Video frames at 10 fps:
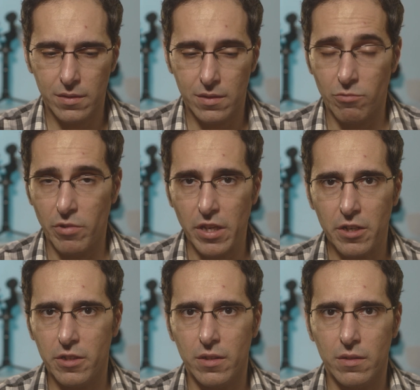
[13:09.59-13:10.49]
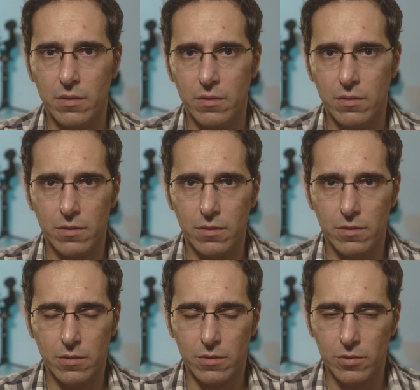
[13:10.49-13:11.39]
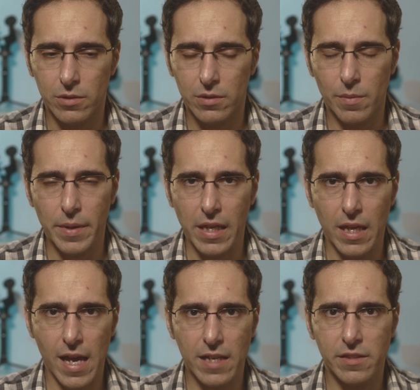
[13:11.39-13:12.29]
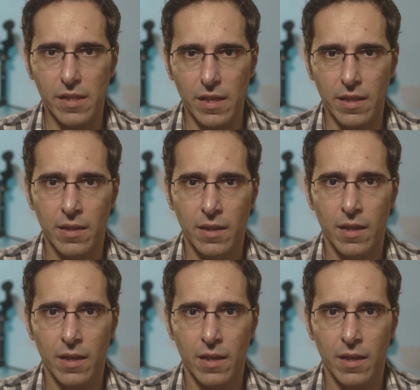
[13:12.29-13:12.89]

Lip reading: the reader or somebody in casting,